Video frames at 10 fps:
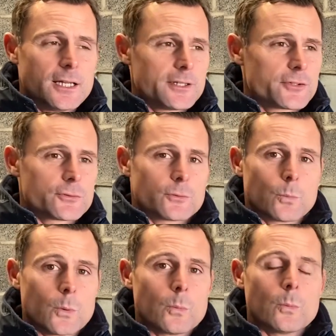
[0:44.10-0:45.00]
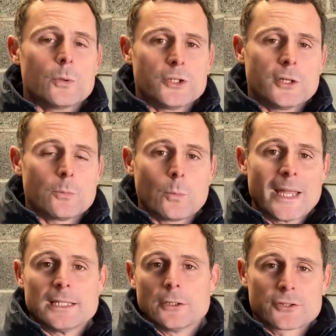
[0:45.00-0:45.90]
sort of
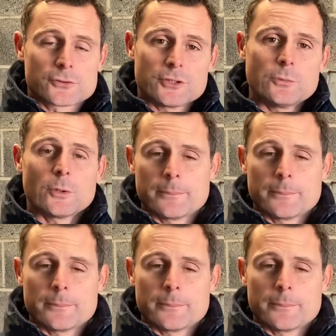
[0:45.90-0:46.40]
weight loss and you want